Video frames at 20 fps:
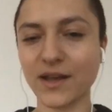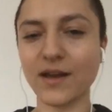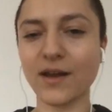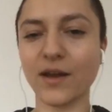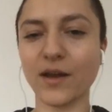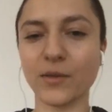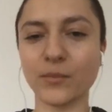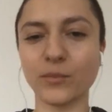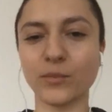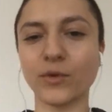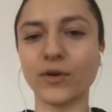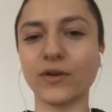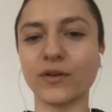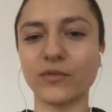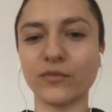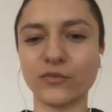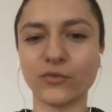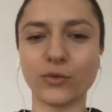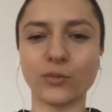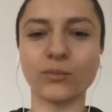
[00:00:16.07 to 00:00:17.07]

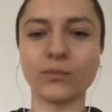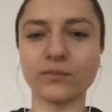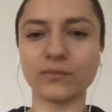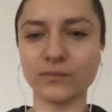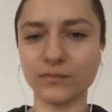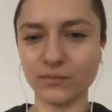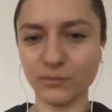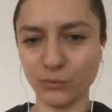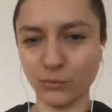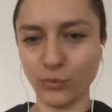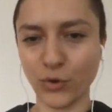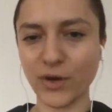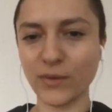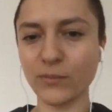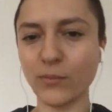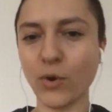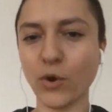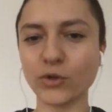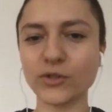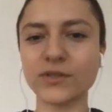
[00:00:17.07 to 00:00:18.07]
I'm from
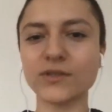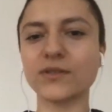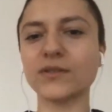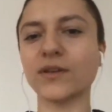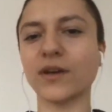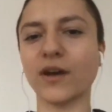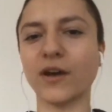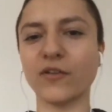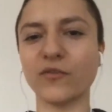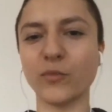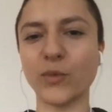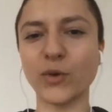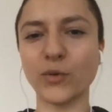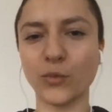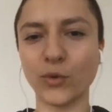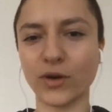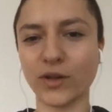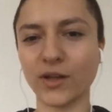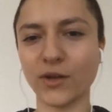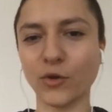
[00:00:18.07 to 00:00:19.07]
Brainbot. I've
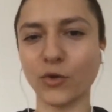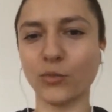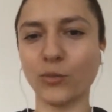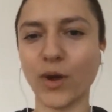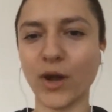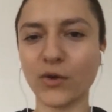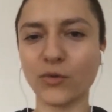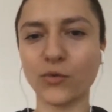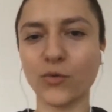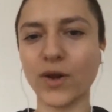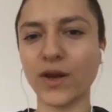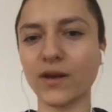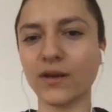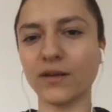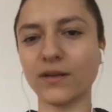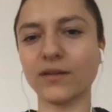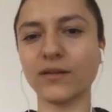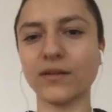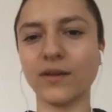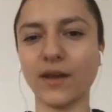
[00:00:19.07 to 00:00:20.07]
been working on
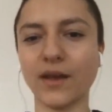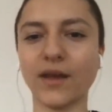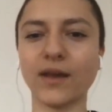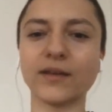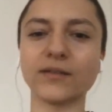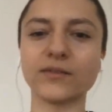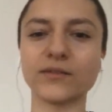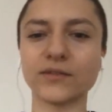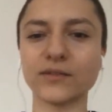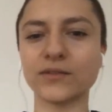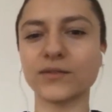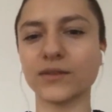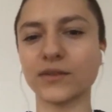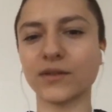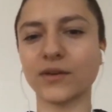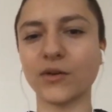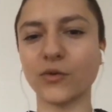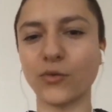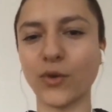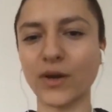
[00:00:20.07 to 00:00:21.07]
µRaiden and
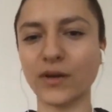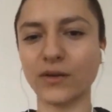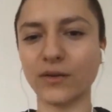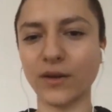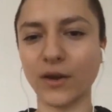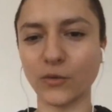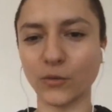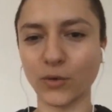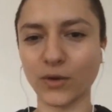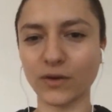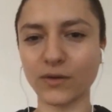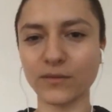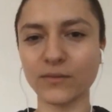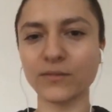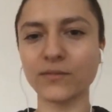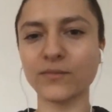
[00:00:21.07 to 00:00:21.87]
Raiden Network.